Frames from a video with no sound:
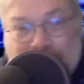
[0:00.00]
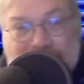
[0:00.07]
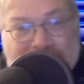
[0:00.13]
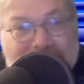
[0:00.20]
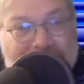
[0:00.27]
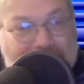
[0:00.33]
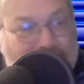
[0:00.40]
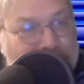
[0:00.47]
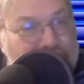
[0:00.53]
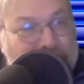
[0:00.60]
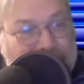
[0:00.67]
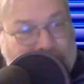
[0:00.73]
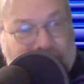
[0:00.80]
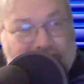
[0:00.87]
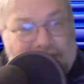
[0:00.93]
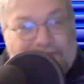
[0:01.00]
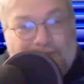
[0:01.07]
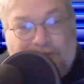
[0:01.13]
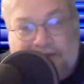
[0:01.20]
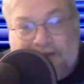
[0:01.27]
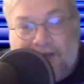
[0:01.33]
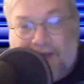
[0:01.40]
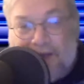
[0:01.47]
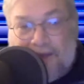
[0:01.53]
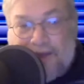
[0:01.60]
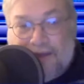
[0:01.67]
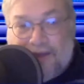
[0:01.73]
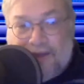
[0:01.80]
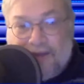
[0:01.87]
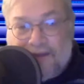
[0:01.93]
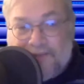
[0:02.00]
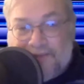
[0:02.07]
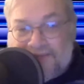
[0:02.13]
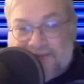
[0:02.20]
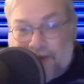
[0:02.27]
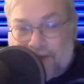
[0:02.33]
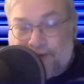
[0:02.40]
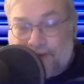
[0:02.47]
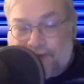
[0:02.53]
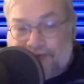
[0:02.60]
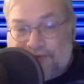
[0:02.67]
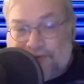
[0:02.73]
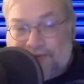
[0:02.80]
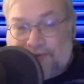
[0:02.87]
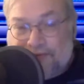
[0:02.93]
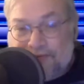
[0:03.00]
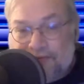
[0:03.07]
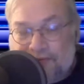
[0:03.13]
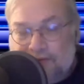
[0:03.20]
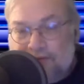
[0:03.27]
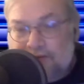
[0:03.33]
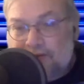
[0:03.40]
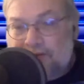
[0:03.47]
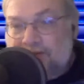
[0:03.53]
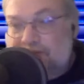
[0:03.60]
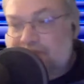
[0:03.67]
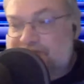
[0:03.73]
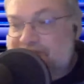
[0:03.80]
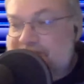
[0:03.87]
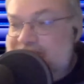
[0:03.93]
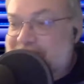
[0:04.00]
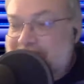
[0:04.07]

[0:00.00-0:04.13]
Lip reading: there who's willing to give you the materials. Well, see, the thing